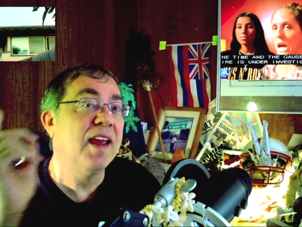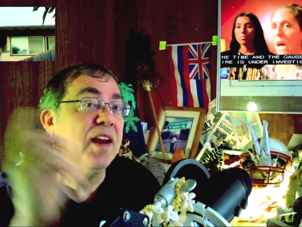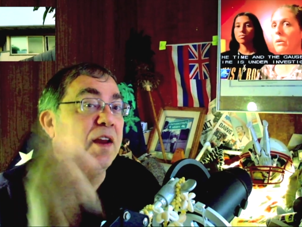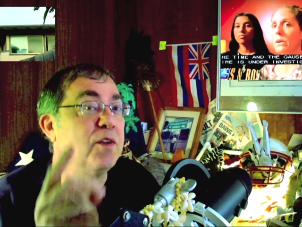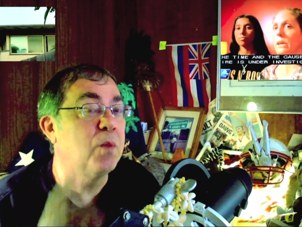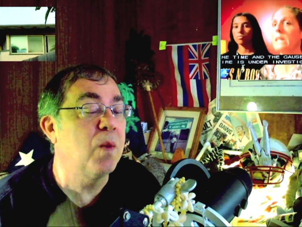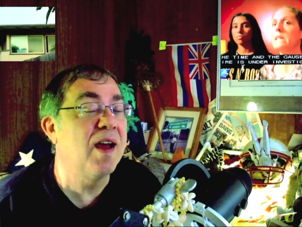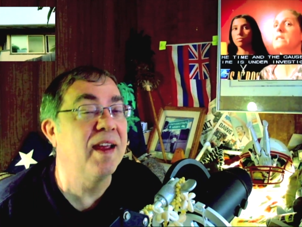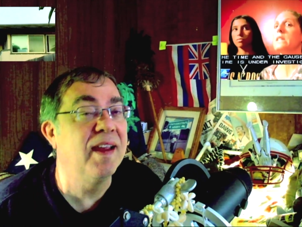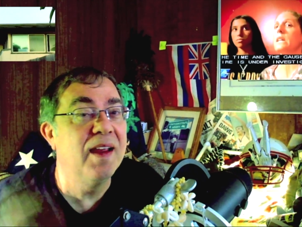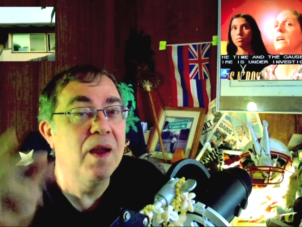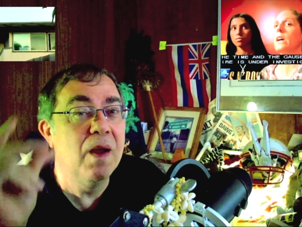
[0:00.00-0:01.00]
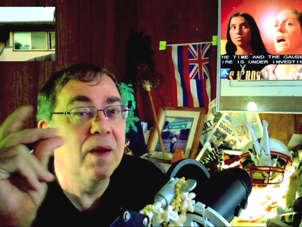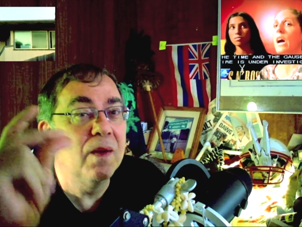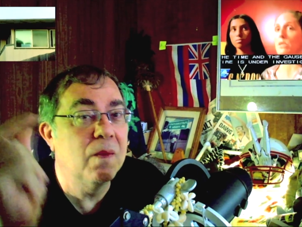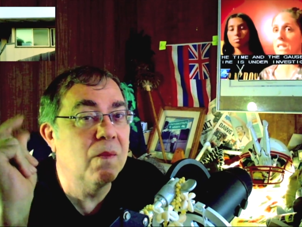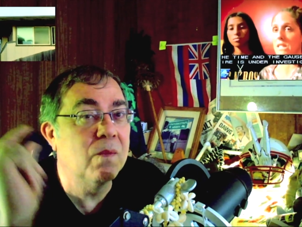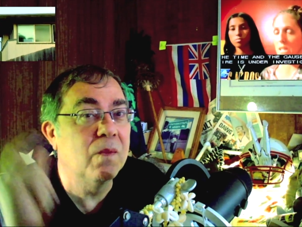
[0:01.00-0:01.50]
And here's why.
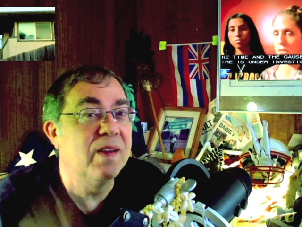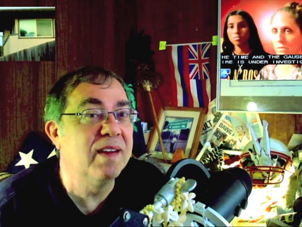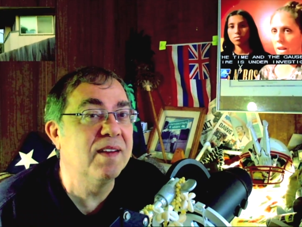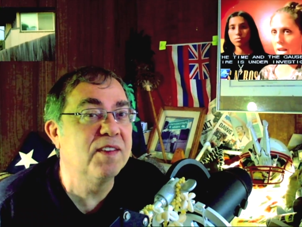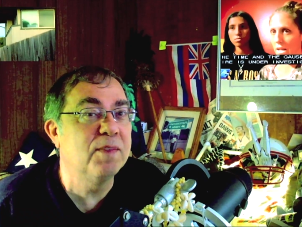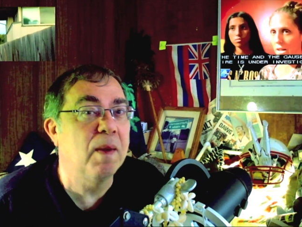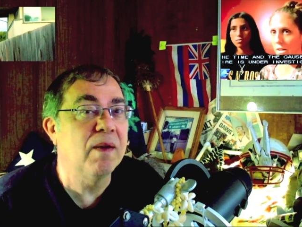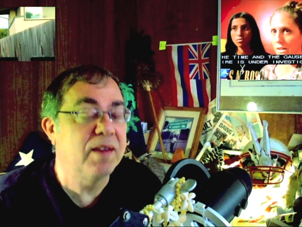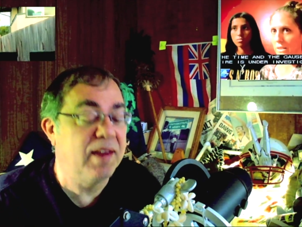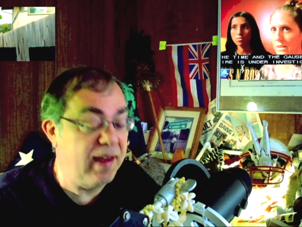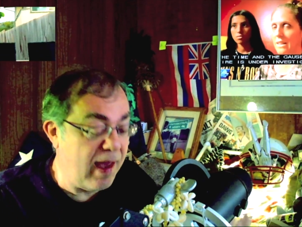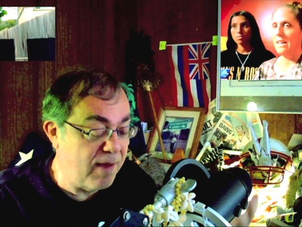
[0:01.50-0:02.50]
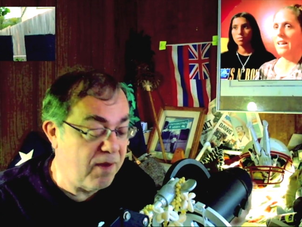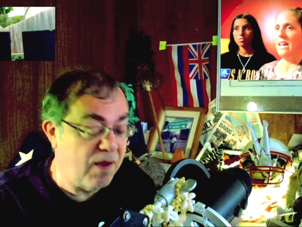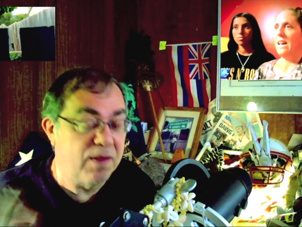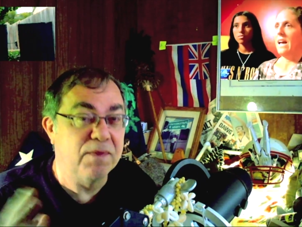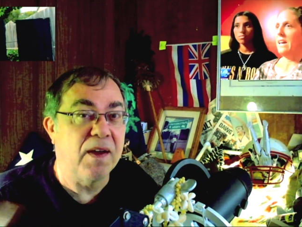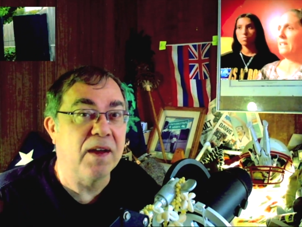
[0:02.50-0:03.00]
One little spark, you have
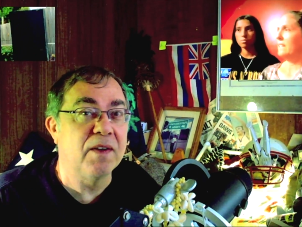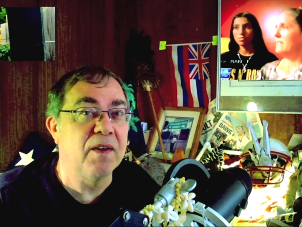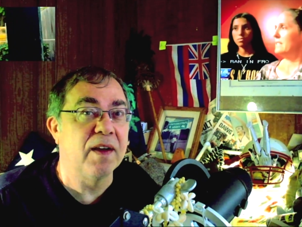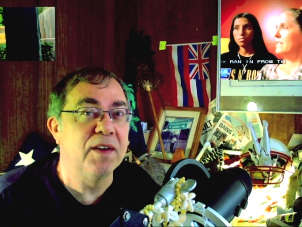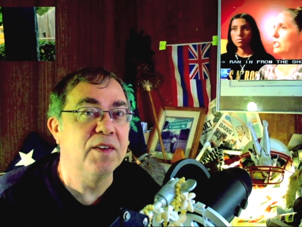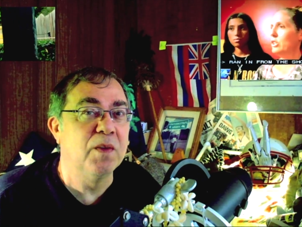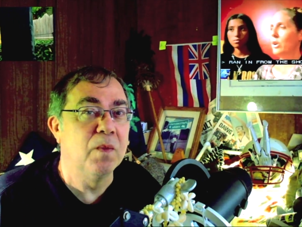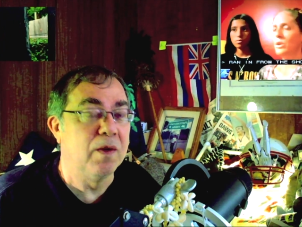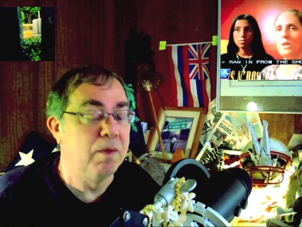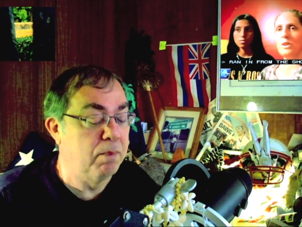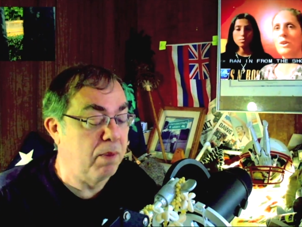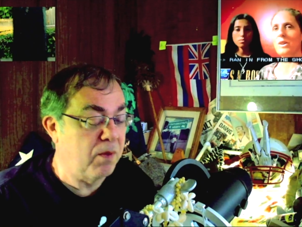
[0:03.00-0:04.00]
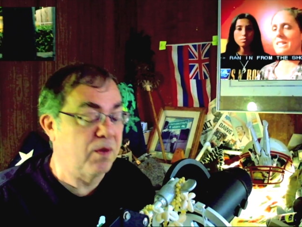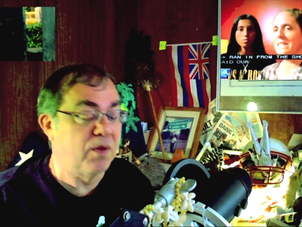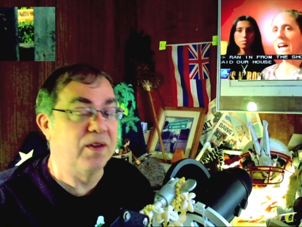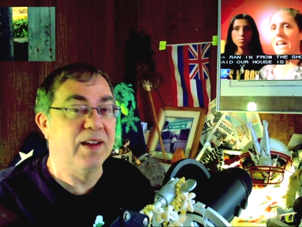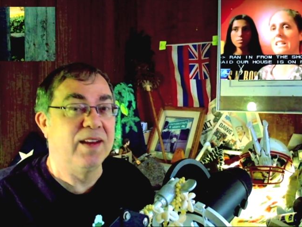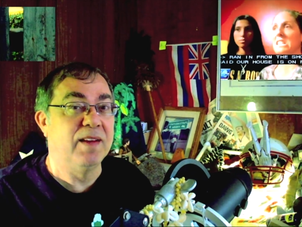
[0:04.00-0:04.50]
all the firecrackers in one
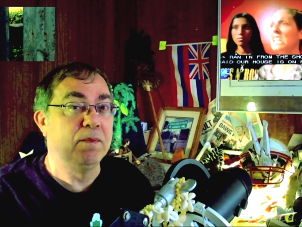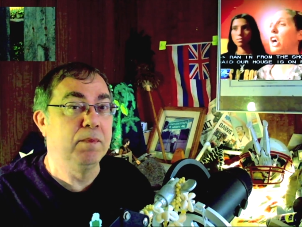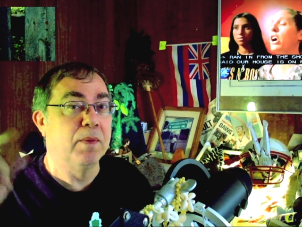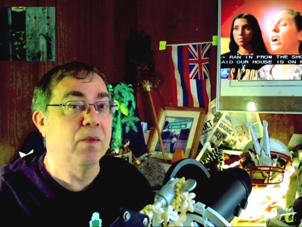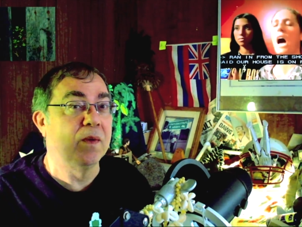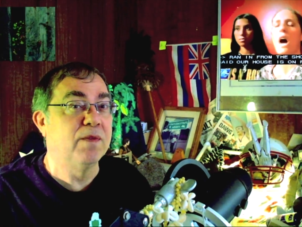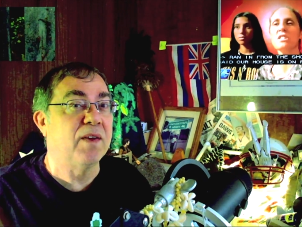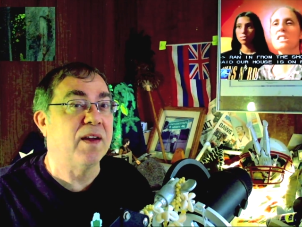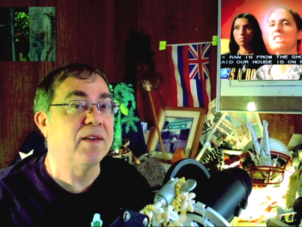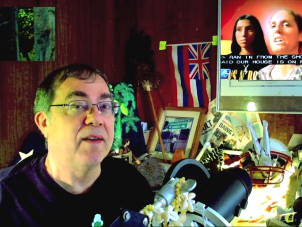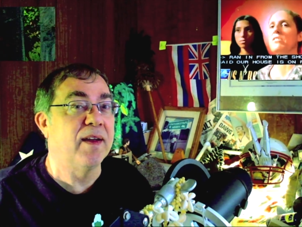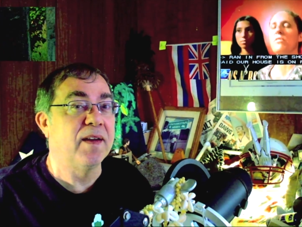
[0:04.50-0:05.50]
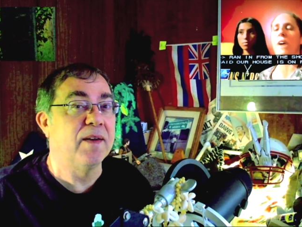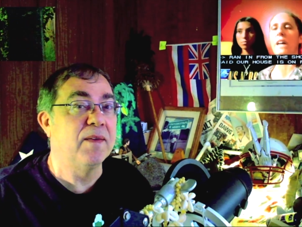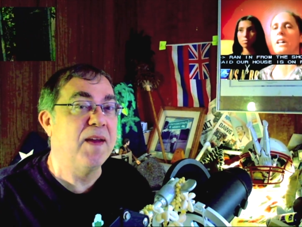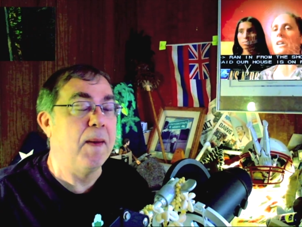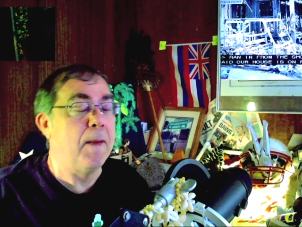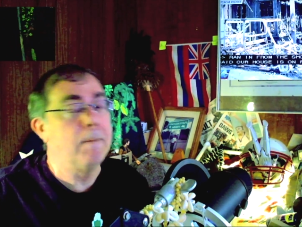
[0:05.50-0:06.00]
bowl, and then put one
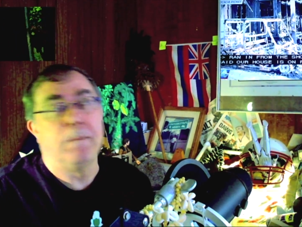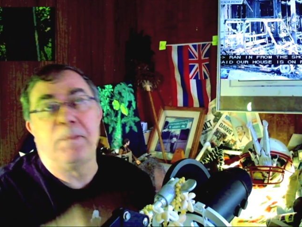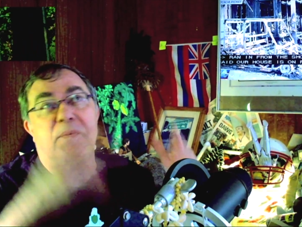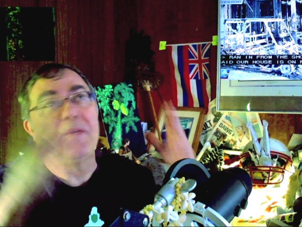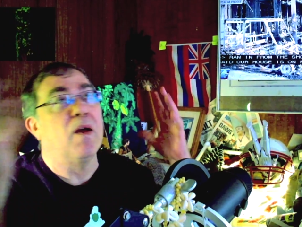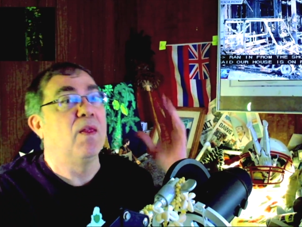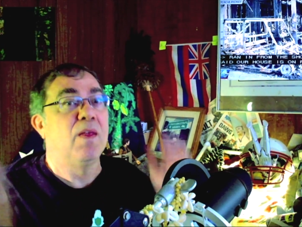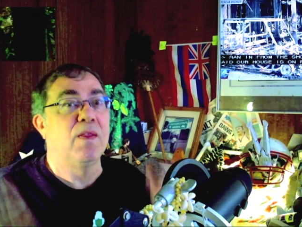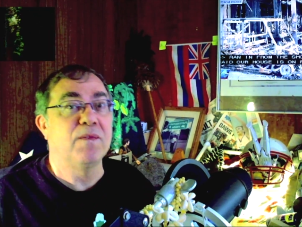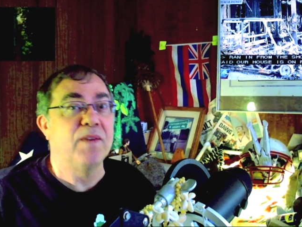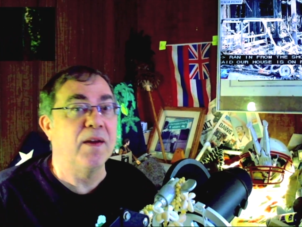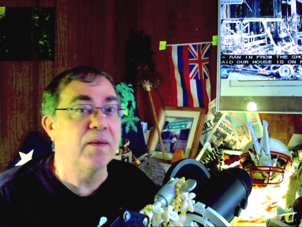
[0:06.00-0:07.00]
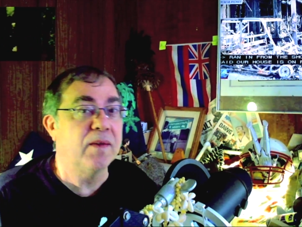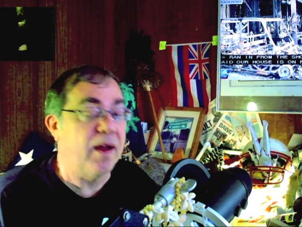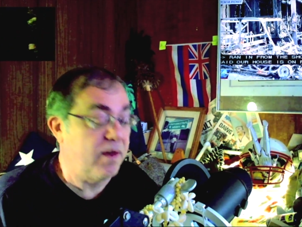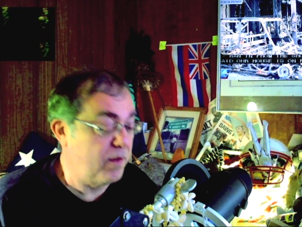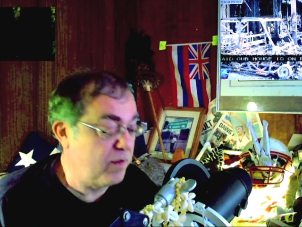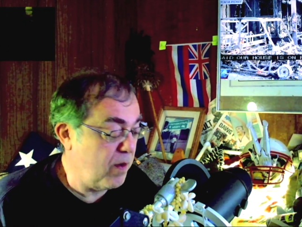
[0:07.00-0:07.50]
firecracker in, all the other
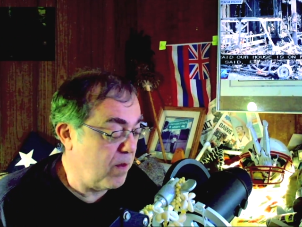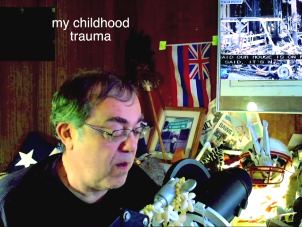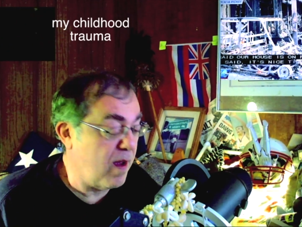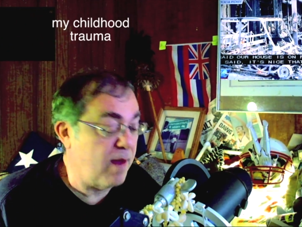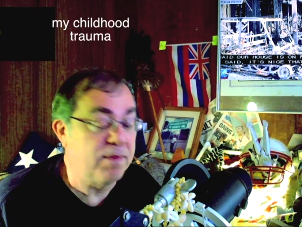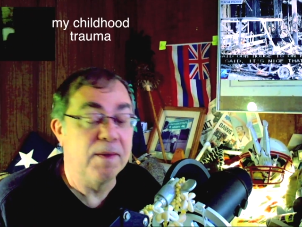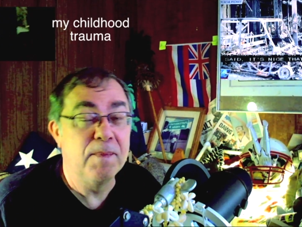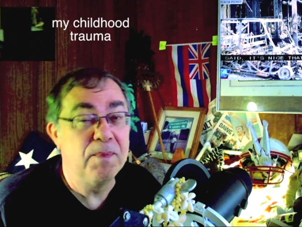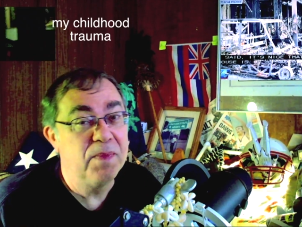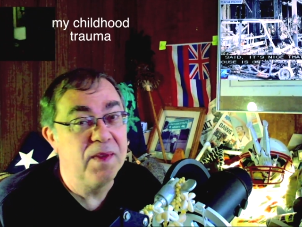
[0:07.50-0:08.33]
firecrackers go off.